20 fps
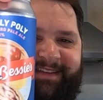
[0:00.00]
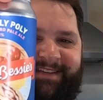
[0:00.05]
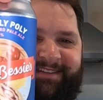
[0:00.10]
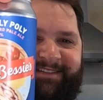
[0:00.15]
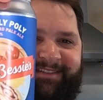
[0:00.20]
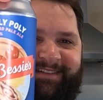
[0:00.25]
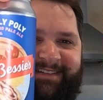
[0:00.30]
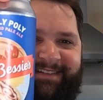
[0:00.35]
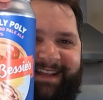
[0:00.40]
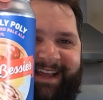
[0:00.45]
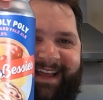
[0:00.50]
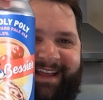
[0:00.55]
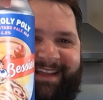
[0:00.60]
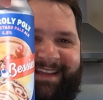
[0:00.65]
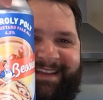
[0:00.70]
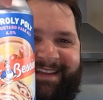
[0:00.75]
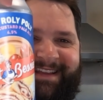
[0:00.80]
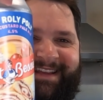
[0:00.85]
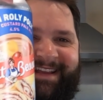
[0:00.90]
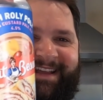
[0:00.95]
should I
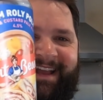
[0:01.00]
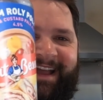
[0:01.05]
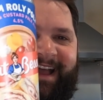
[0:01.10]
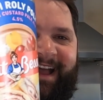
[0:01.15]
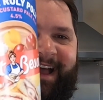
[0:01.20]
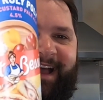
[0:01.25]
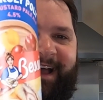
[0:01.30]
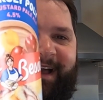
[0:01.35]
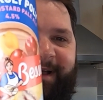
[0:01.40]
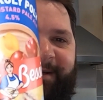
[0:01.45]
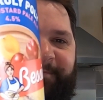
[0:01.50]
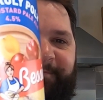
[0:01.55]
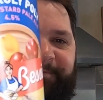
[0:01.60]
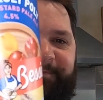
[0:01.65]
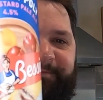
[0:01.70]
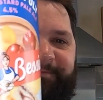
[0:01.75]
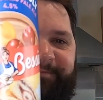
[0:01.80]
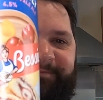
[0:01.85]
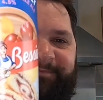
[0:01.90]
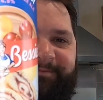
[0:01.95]
say?
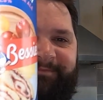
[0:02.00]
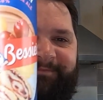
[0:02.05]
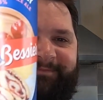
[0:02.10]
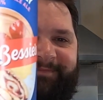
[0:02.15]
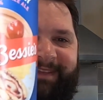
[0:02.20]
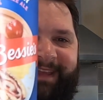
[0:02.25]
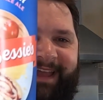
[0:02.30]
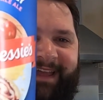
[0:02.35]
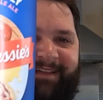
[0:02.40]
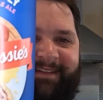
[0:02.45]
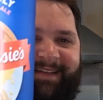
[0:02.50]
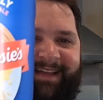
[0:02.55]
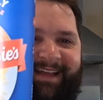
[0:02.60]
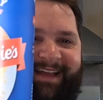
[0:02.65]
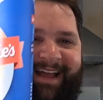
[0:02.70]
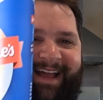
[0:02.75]
Yeah,